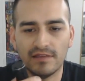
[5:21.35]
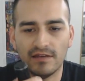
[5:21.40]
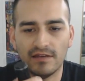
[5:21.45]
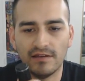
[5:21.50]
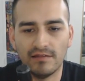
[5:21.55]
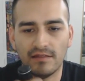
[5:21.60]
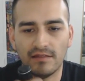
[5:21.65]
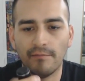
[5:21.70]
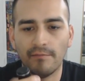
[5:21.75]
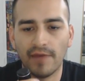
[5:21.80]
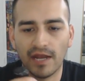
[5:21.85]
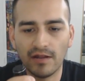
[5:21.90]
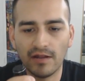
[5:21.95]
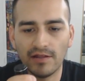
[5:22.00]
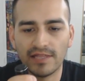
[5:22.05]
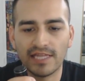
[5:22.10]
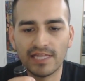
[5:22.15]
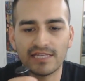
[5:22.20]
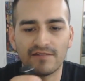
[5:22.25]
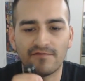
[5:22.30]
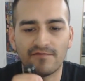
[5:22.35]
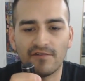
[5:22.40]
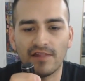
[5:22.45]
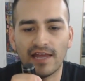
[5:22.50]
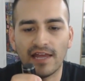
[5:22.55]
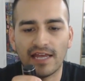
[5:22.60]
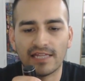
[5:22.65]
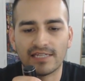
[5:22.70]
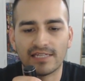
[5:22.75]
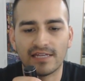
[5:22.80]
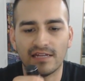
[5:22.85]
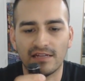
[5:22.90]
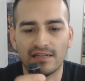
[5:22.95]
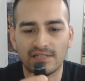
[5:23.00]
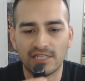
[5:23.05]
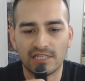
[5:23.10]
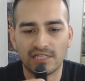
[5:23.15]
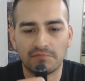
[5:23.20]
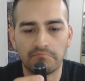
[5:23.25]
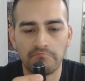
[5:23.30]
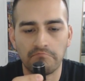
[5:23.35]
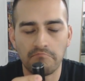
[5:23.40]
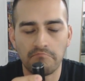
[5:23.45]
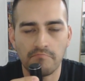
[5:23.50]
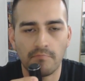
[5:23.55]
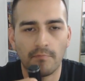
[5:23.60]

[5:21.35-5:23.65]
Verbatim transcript: The metal, it doesn't feel like it's gonna just